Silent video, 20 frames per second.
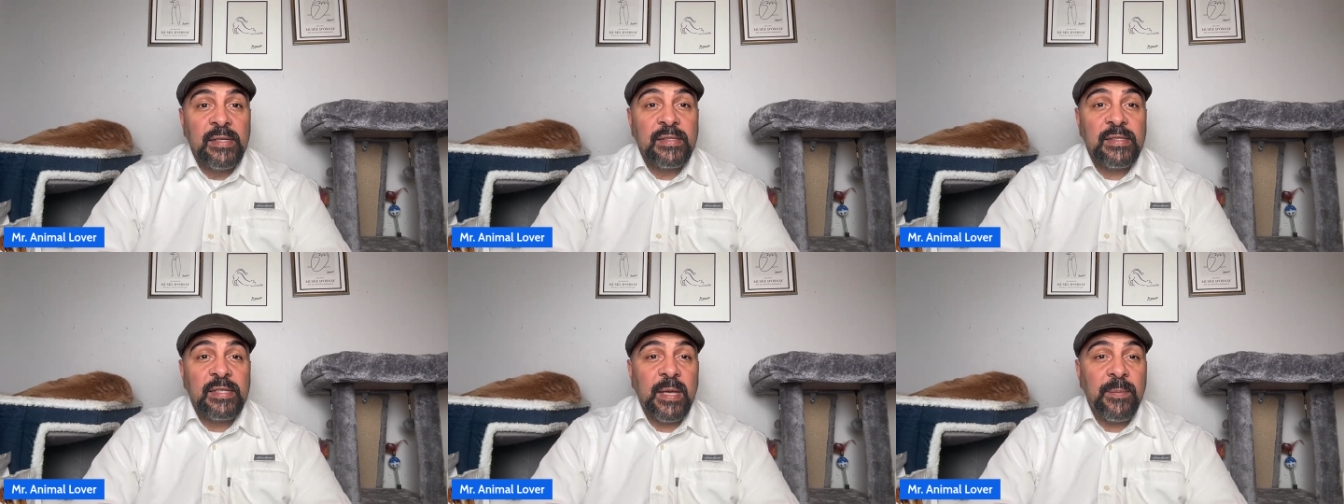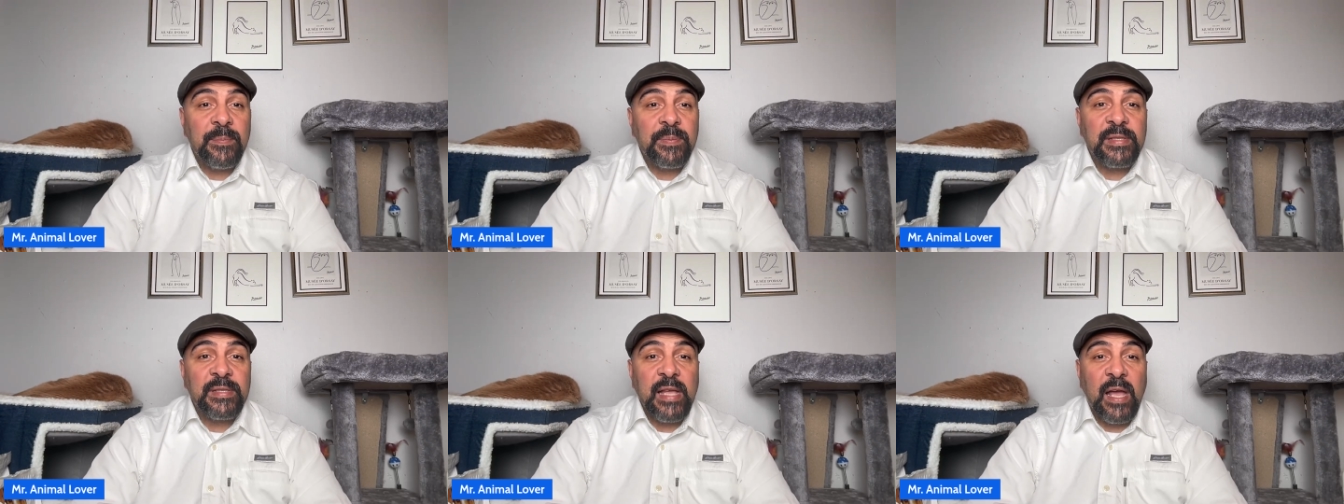
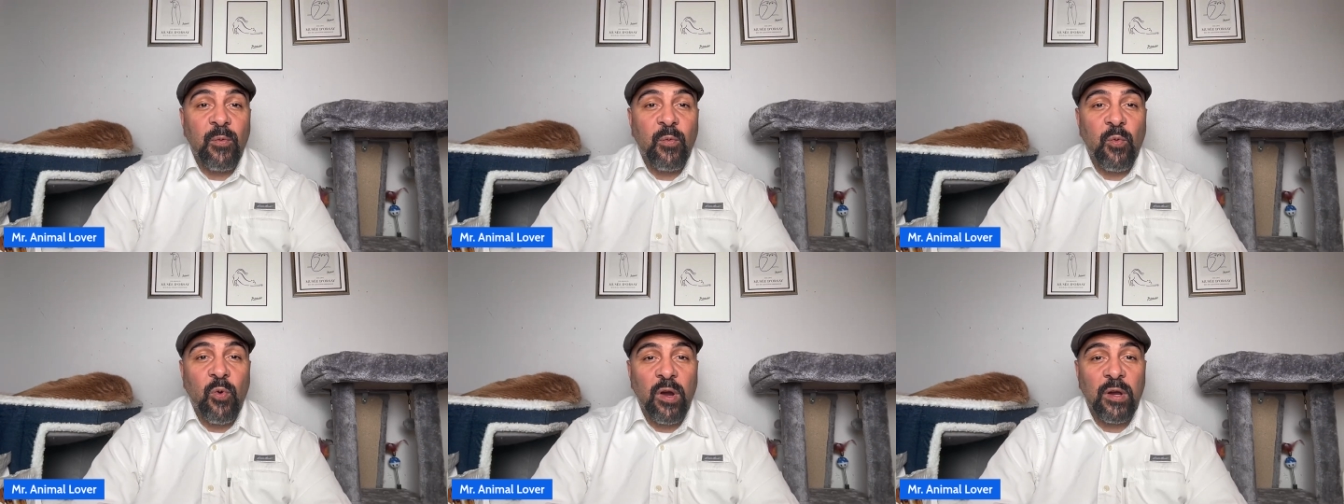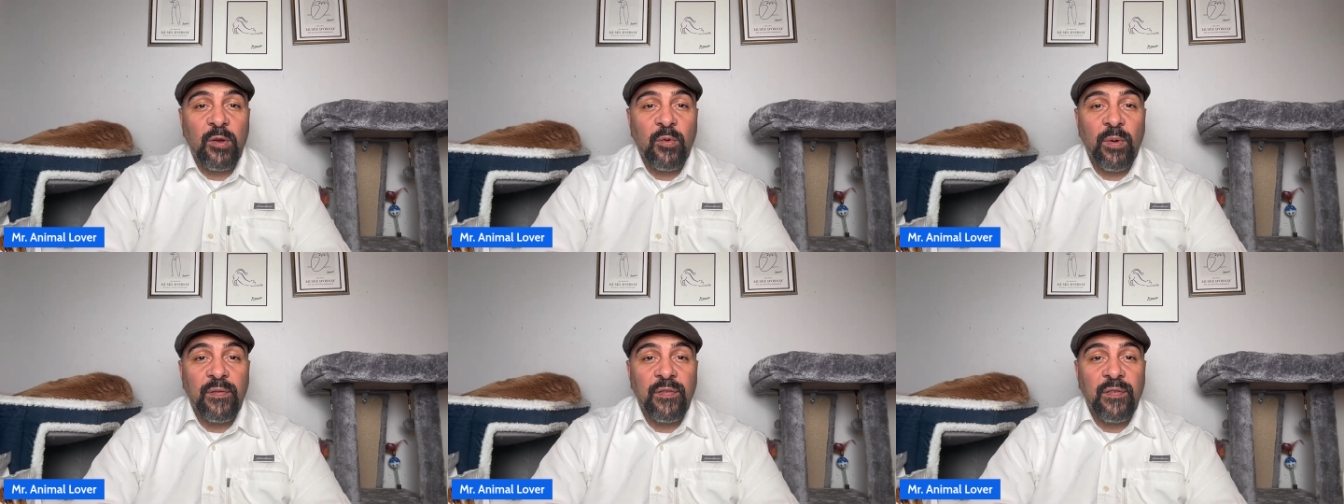tips that
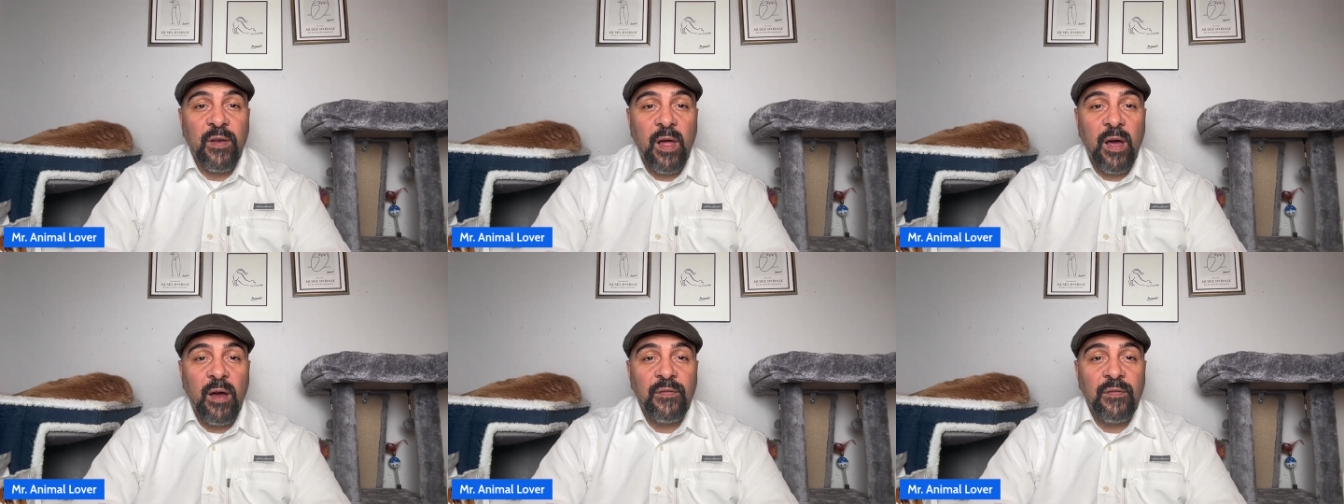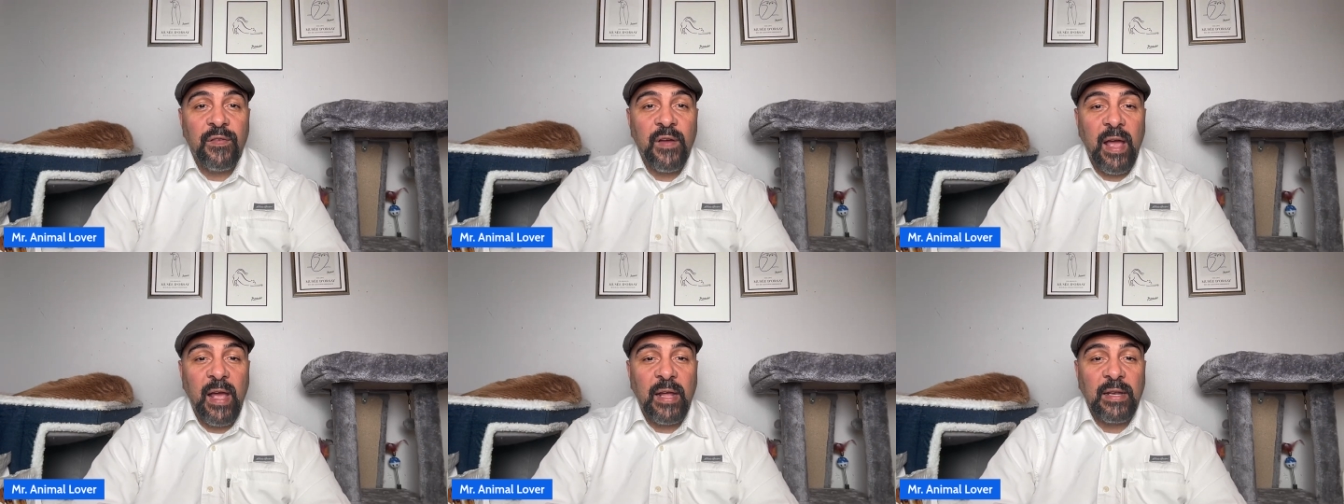work with
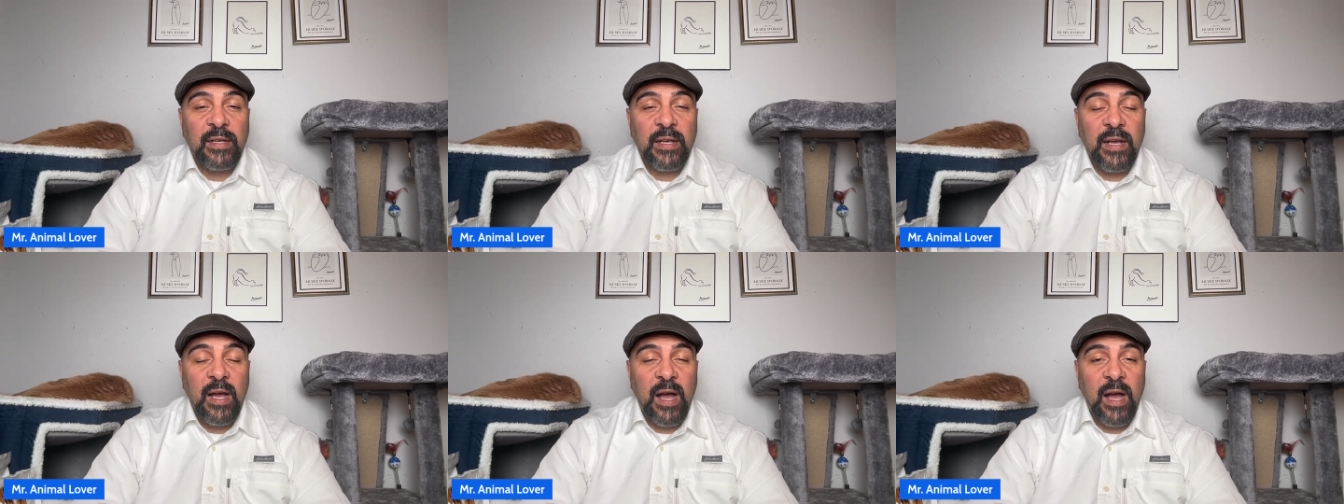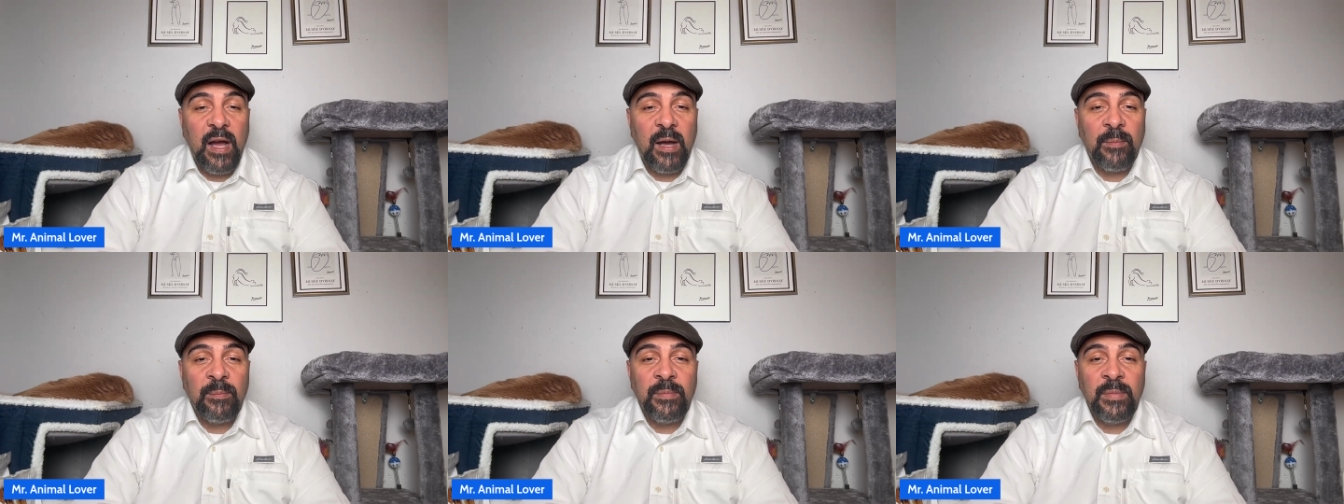love and
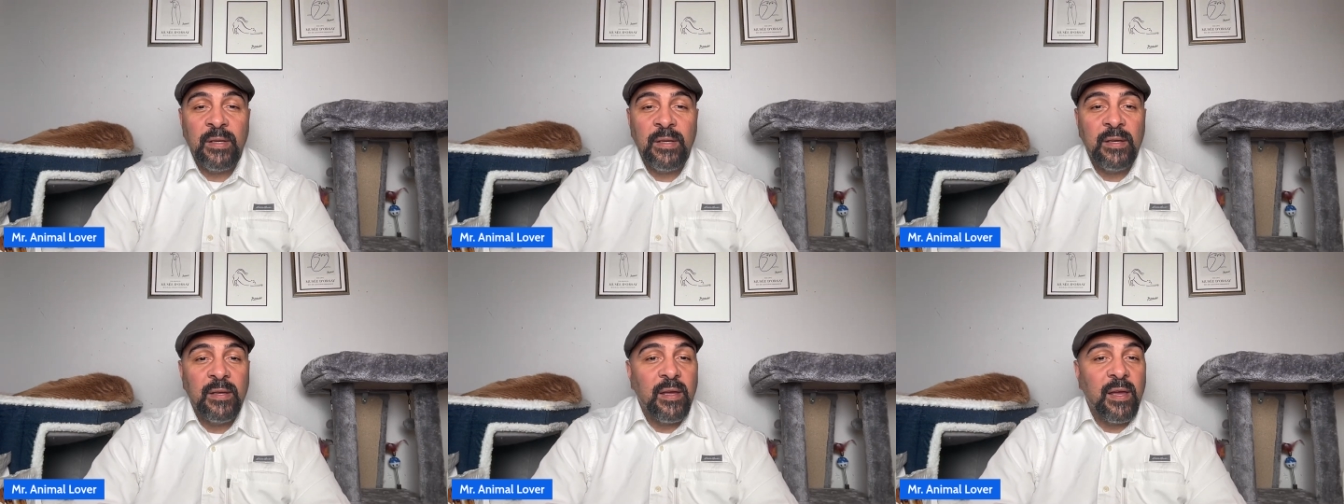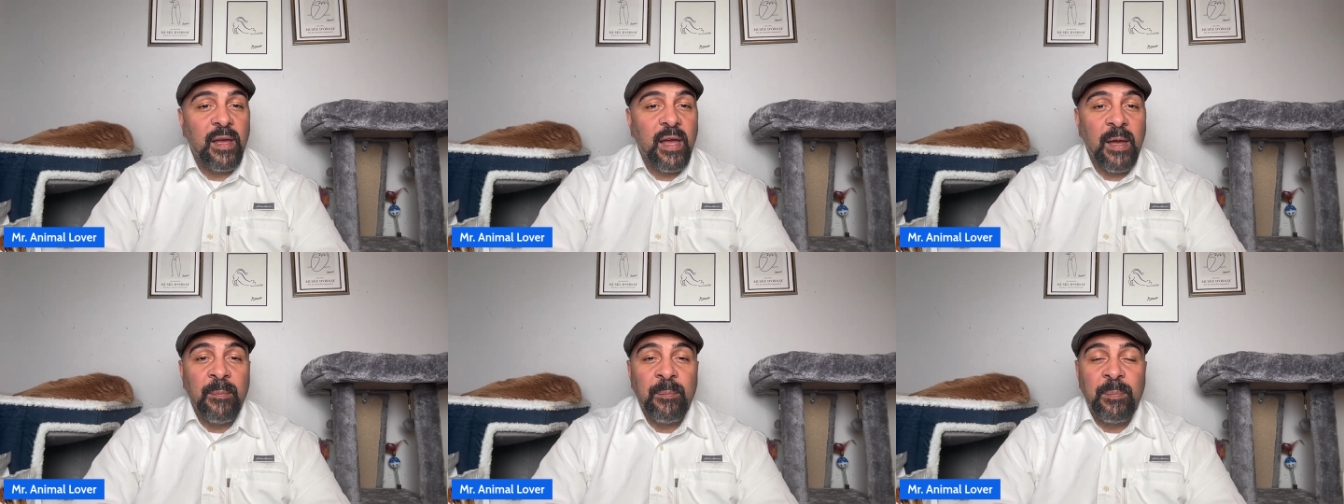calm,
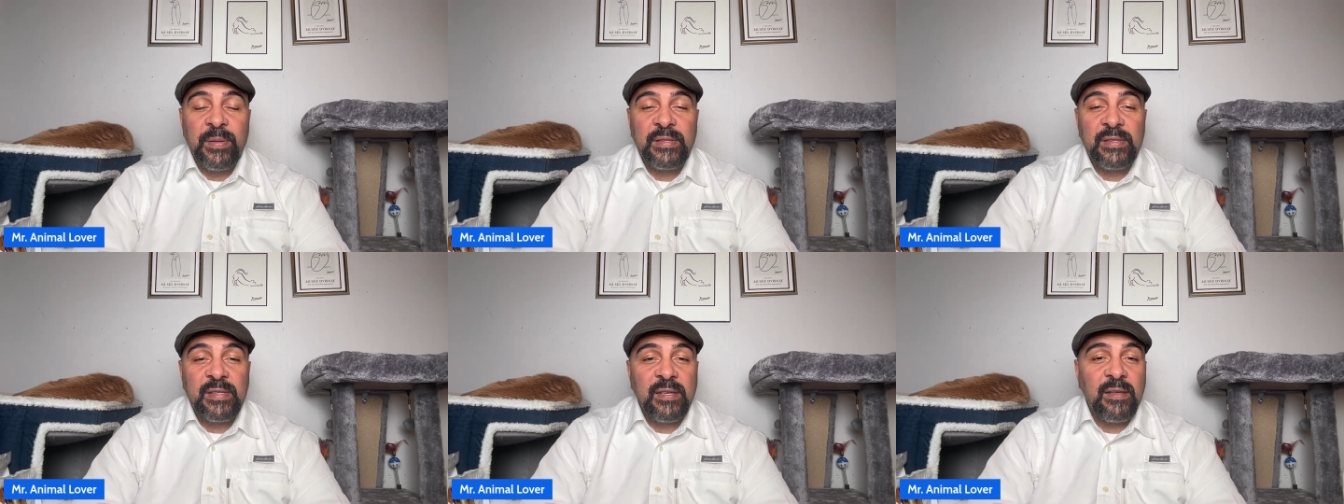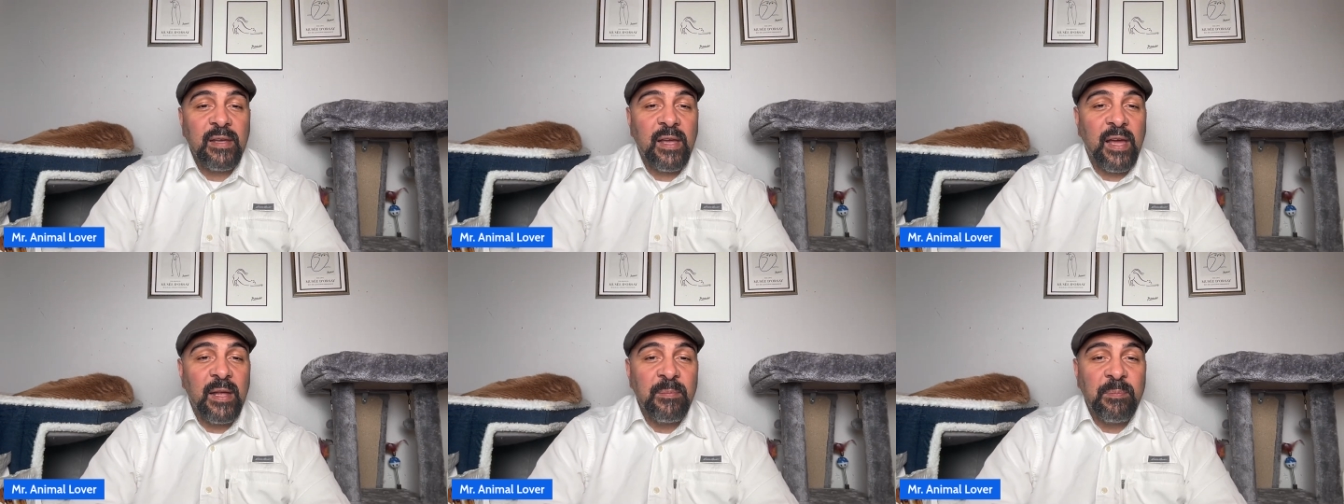
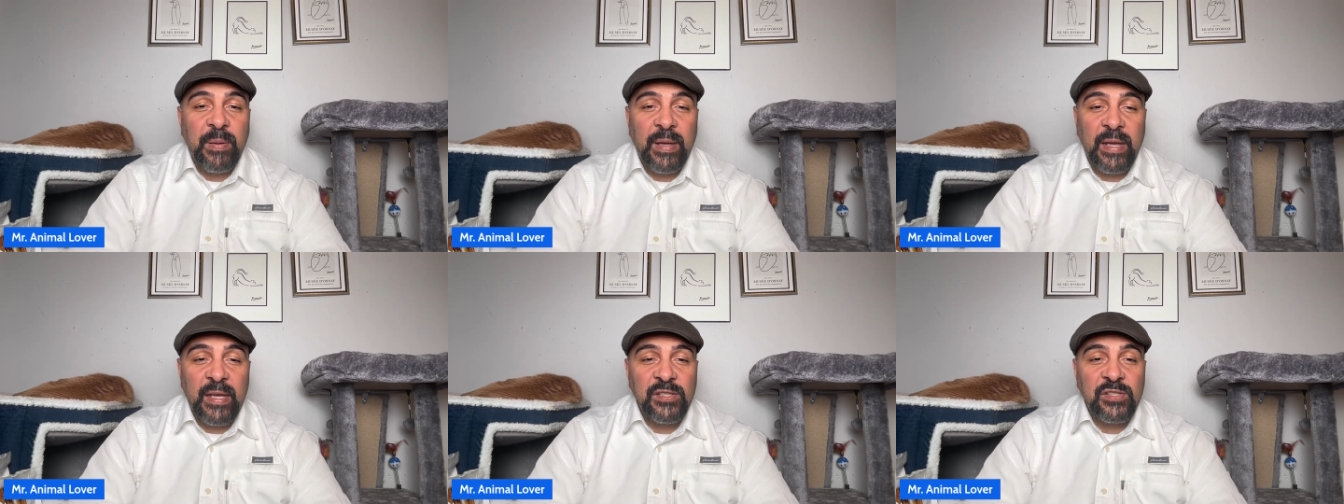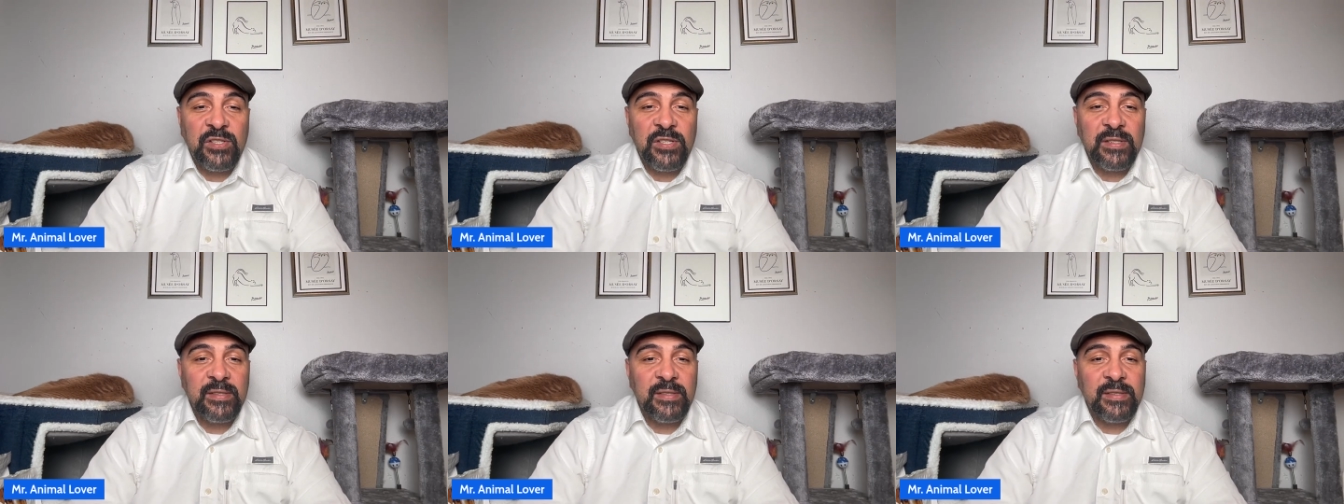empathy and
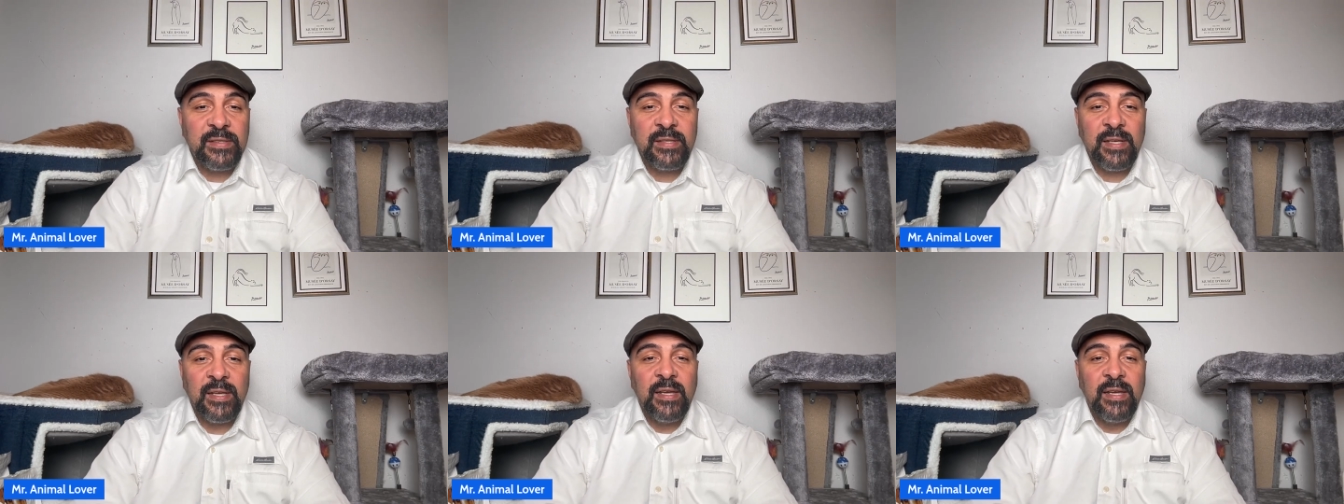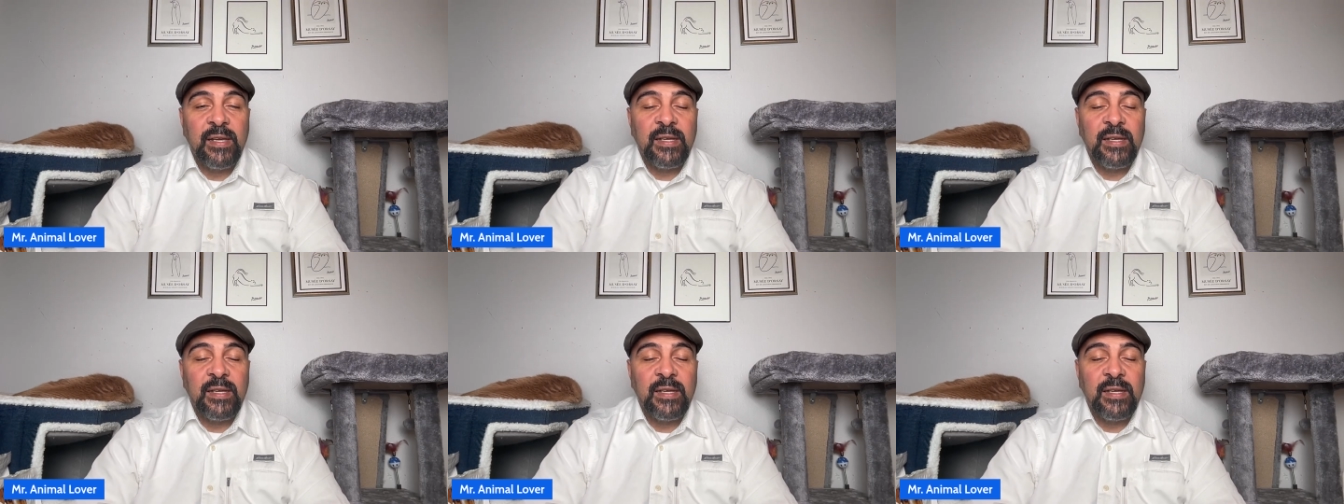patience.